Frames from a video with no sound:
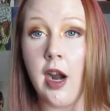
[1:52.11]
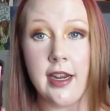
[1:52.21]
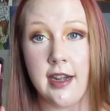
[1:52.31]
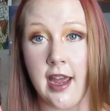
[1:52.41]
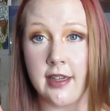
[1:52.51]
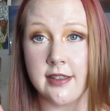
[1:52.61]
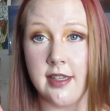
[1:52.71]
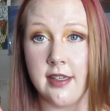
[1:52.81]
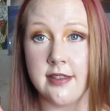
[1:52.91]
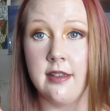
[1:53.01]
I can
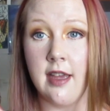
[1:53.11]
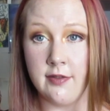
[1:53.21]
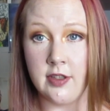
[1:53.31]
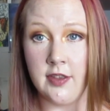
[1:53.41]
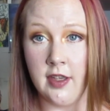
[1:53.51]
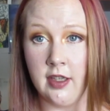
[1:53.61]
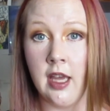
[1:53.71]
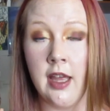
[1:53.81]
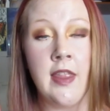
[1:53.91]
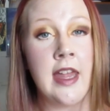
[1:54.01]
access everything.
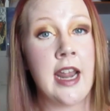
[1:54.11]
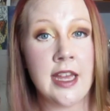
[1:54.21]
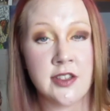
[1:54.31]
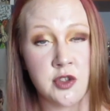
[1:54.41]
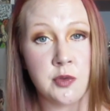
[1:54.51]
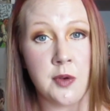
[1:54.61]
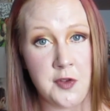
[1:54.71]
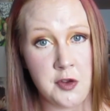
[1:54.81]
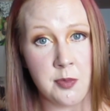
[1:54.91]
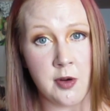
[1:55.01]
And then as you
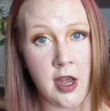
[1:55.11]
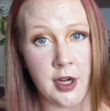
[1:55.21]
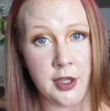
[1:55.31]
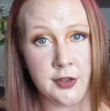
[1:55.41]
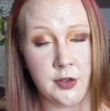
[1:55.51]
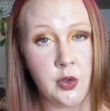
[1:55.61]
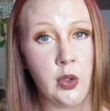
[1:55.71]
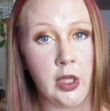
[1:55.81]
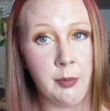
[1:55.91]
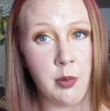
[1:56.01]
review products,
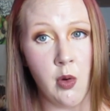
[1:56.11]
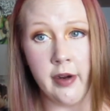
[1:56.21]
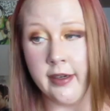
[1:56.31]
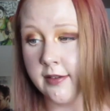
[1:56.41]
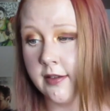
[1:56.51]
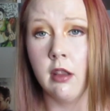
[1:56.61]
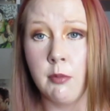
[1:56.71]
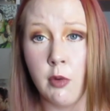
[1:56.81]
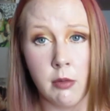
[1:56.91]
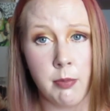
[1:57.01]
you get points. The
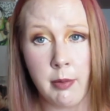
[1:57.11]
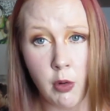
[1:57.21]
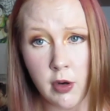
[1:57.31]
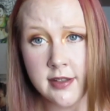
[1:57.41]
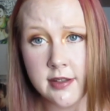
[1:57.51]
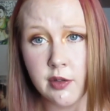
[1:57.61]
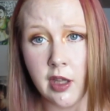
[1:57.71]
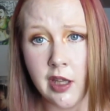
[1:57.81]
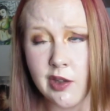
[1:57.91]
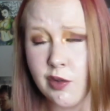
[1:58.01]
more points you
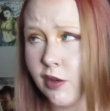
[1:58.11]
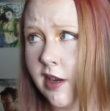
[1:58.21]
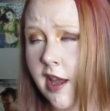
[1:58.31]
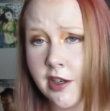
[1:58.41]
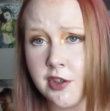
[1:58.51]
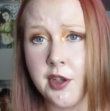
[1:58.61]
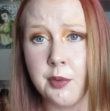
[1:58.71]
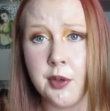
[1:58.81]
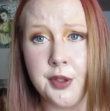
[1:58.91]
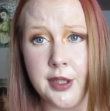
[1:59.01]
get, you can actually
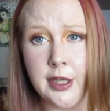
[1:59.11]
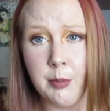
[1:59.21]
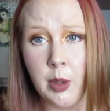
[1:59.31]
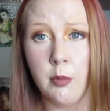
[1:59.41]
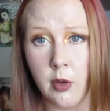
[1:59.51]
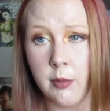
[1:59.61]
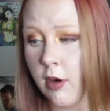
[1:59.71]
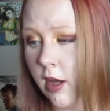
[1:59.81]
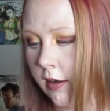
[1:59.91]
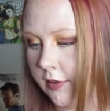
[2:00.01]
redeem more
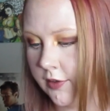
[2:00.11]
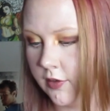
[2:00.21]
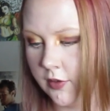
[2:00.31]
products.